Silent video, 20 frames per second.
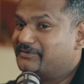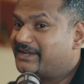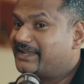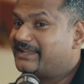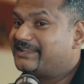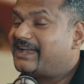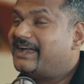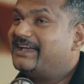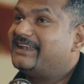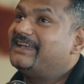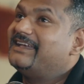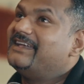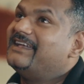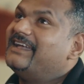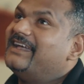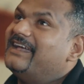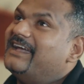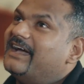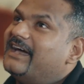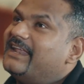And I
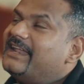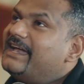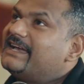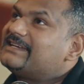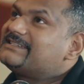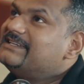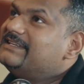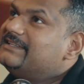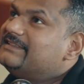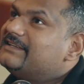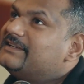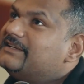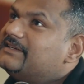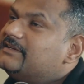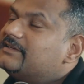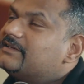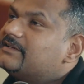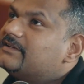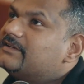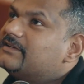actually
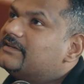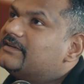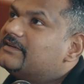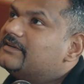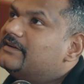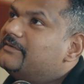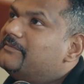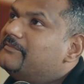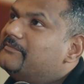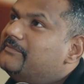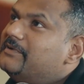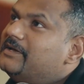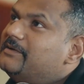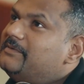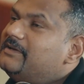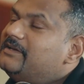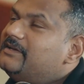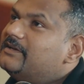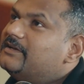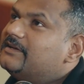think
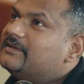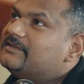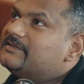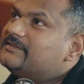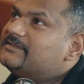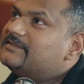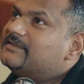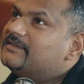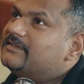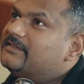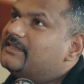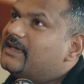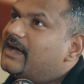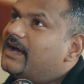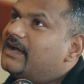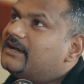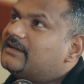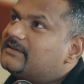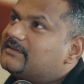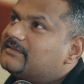maybe it is
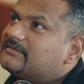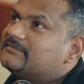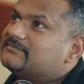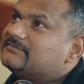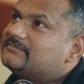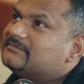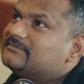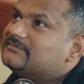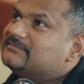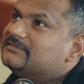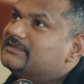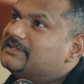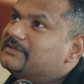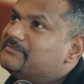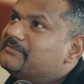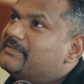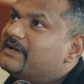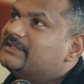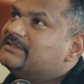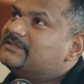that
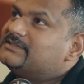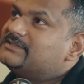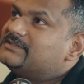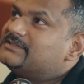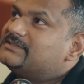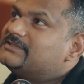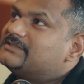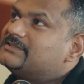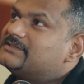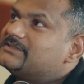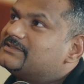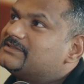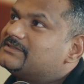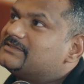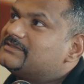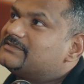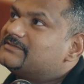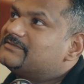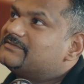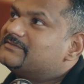immense,
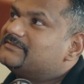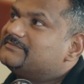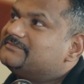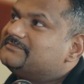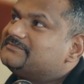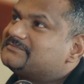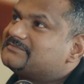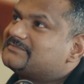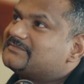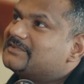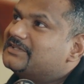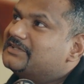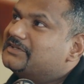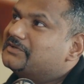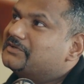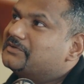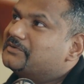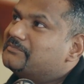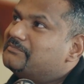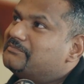
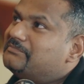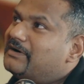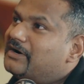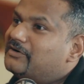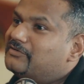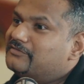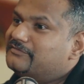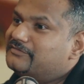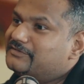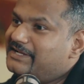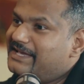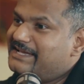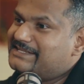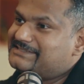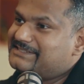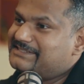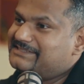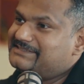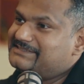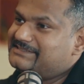powerful
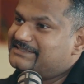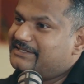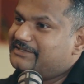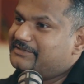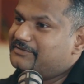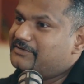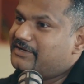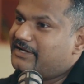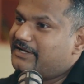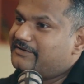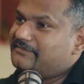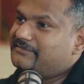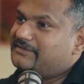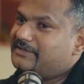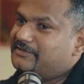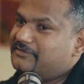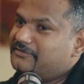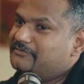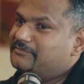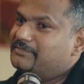essence that you have,
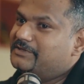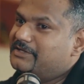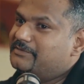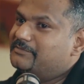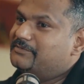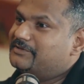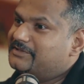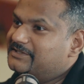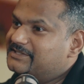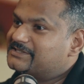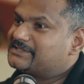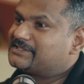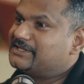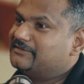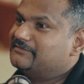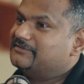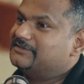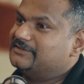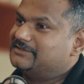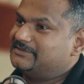that you've been able to
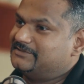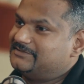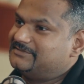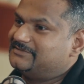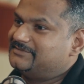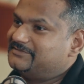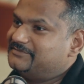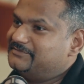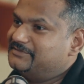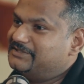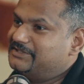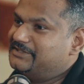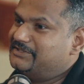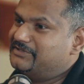discover within